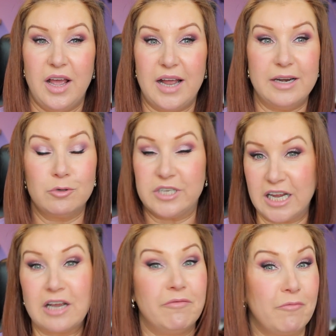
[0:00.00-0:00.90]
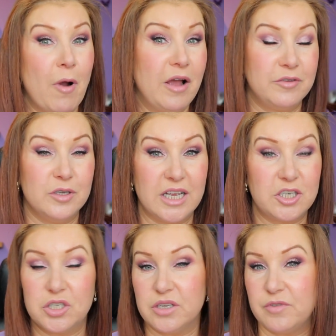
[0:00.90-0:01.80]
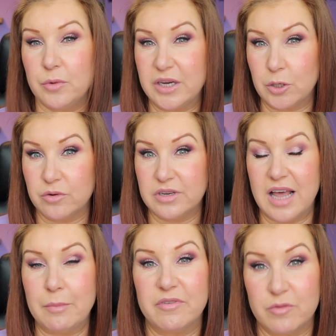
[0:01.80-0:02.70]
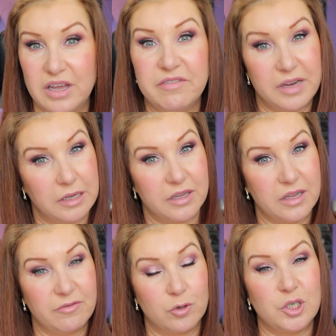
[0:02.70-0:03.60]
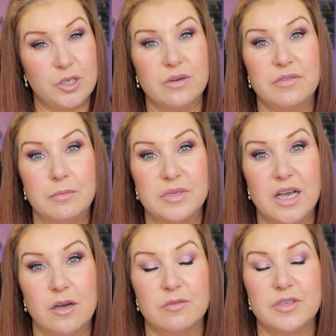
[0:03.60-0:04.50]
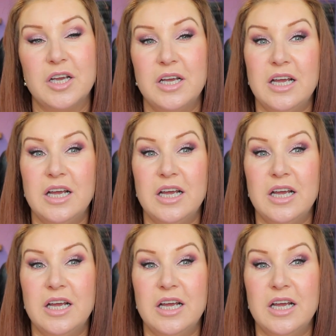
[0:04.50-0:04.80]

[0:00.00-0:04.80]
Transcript: And it will take quite a few sessions of you ignoring that before they figure that they've got to do it for themselves.